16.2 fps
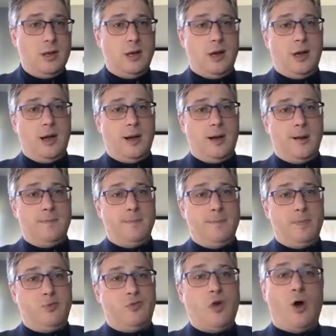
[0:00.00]

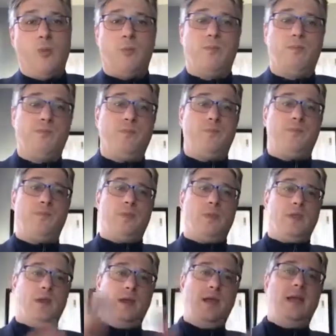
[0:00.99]
So,
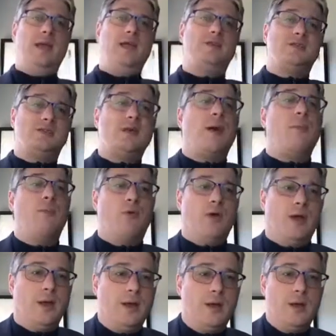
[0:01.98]
in
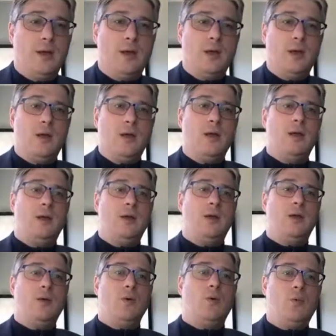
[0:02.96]
summary,
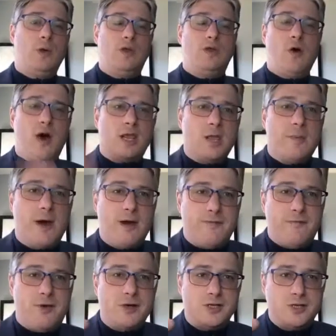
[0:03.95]
we talked
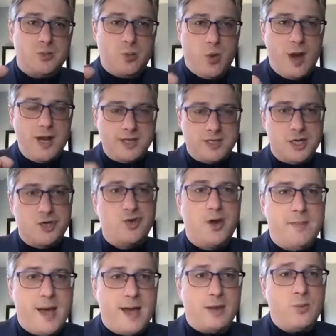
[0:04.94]
about first, what is the
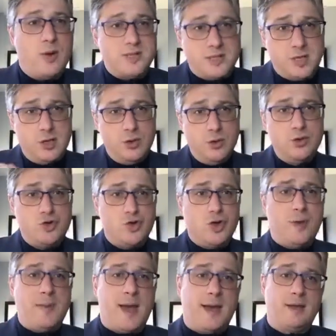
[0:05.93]
DREAM Act? What's the new
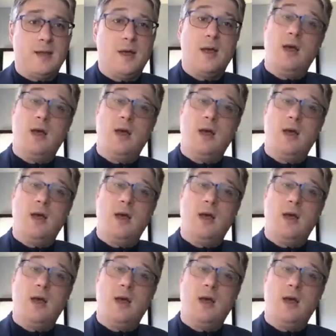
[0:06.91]
DREAM Act?